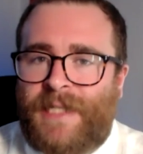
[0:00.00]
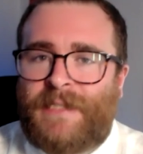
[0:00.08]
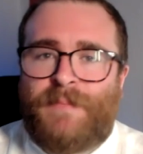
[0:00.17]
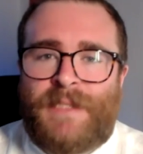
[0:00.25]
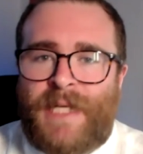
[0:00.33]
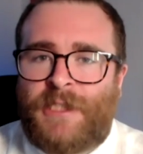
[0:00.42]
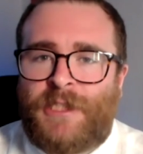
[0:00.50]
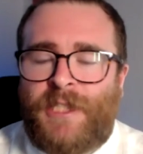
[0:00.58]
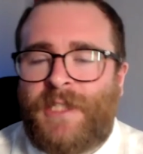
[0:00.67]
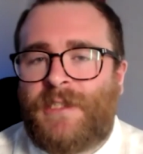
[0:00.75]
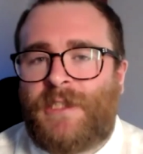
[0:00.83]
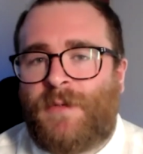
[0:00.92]
it's potentially
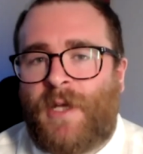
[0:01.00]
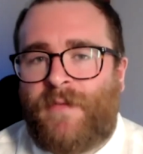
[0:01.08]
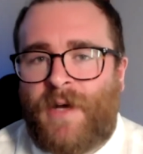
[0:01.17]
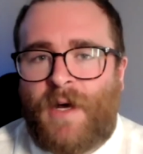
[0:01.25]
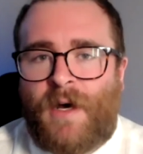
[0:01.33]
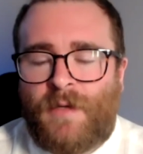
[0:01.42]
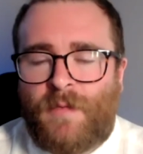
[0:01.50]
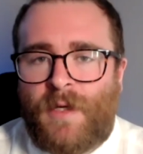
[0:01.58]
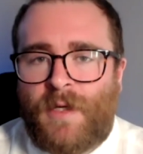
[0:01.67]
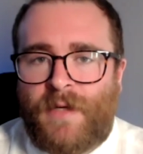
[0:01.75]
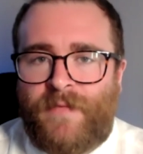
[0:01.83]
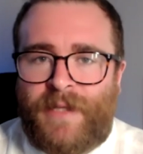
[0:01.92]
going to do a lot of the hard work,